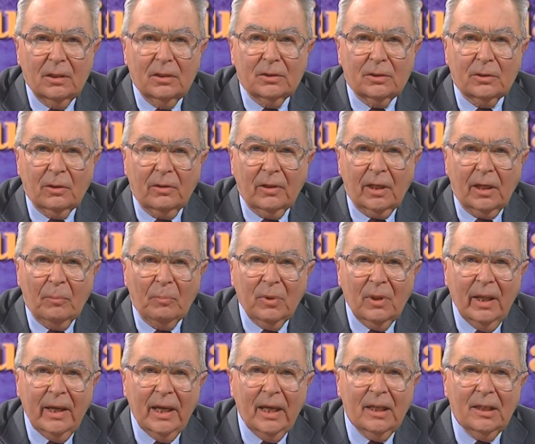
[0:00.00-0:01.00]
so that a
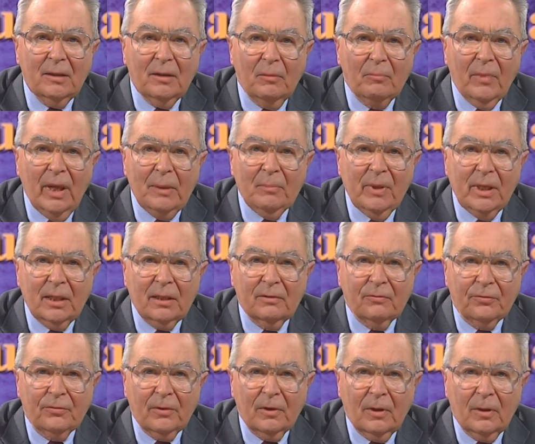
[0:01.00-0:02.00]
plan may be
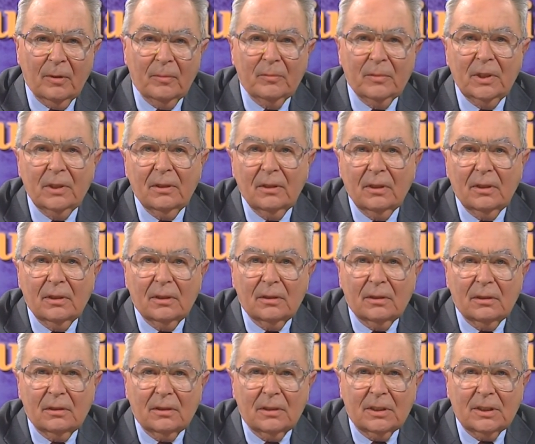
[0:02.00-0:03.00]
confirmed
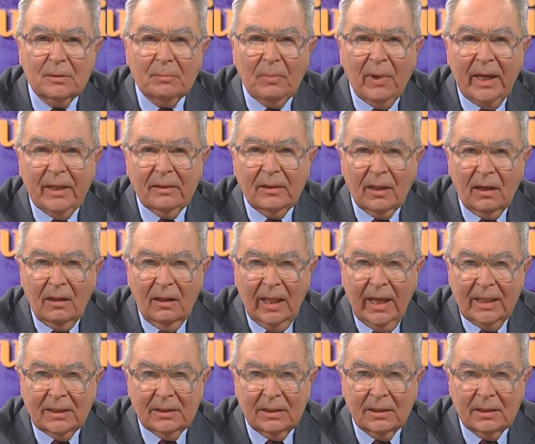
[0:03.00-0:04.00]
despite the
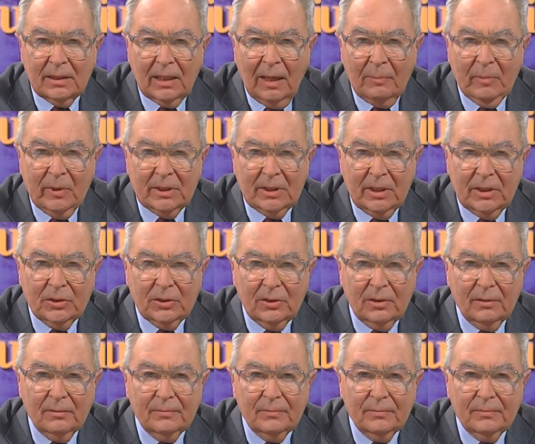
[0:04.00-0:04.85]
class's opposition.